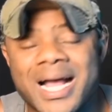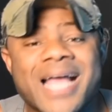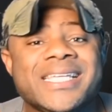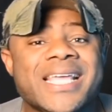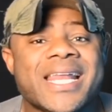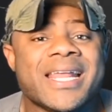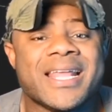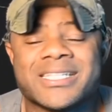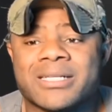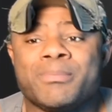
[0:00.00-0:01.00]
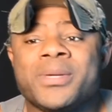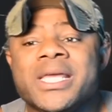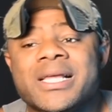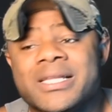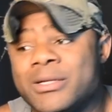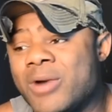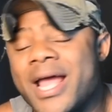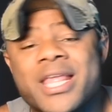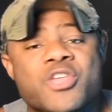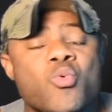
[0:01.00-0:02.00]
I get it. It's appealing,
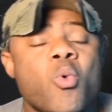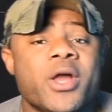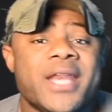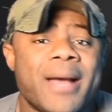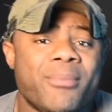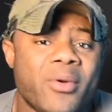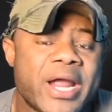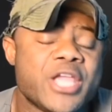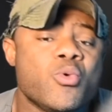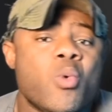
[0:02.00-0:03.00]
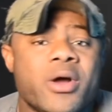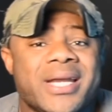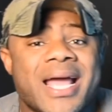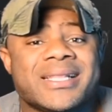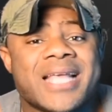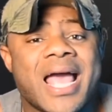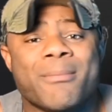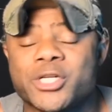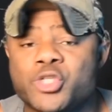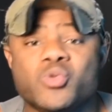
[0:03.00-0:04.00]
right? You want that beret, you want that
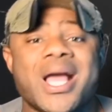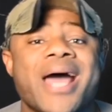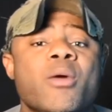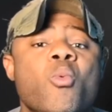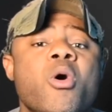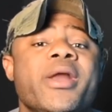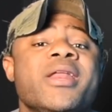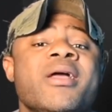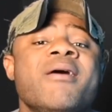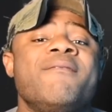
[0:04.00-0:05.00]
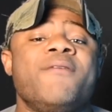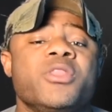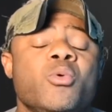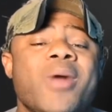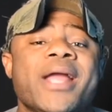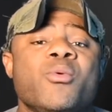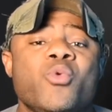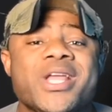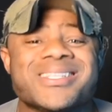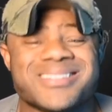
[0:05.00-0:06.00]
tie, but you gotta want it for the right
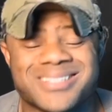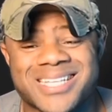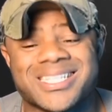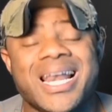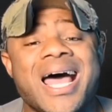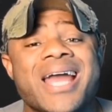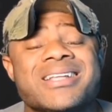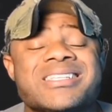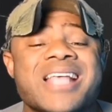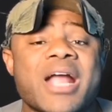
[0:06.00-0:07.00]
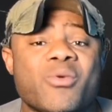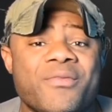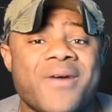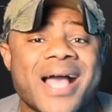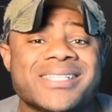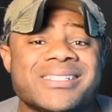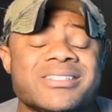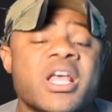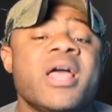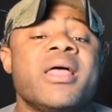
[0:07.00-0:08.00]
reasons. There's a lot of
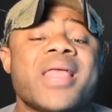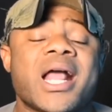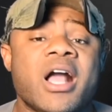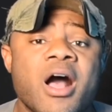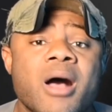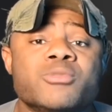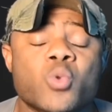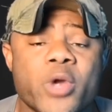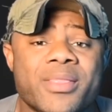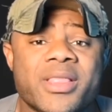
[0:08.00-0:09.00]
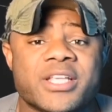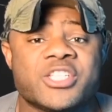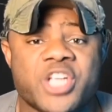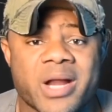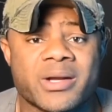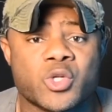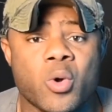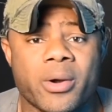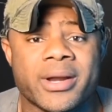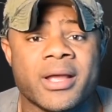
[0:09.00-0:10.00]
sacrifices that comes with this
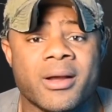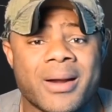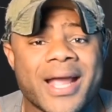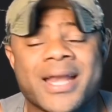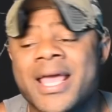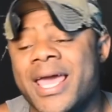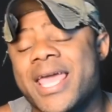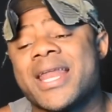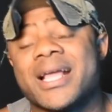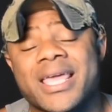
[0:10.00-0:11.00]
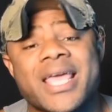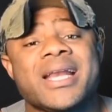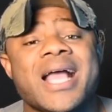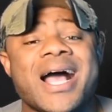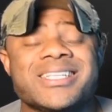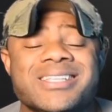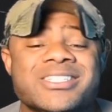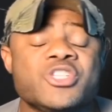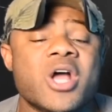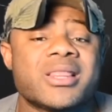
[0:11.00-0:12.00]
territory. All right. And again, guys,
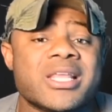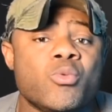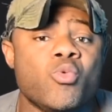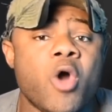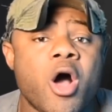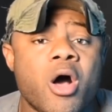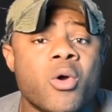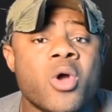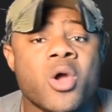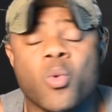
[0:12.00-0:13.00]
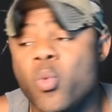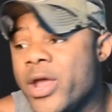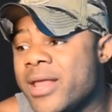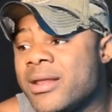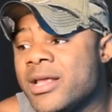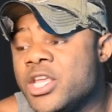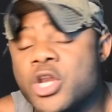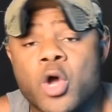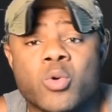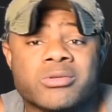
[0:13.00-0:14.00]
there's nothing wrong with,
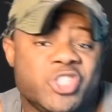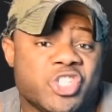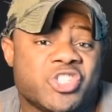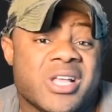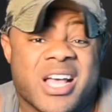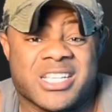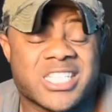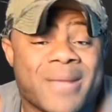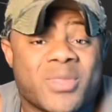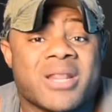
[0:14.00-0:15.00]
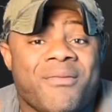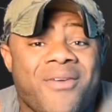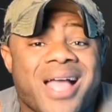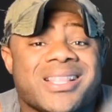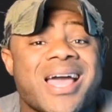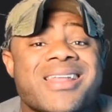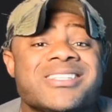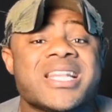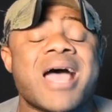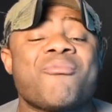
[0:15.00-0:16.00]
you know, just accepting the fact that
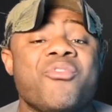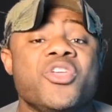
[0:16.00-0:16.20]
it's not for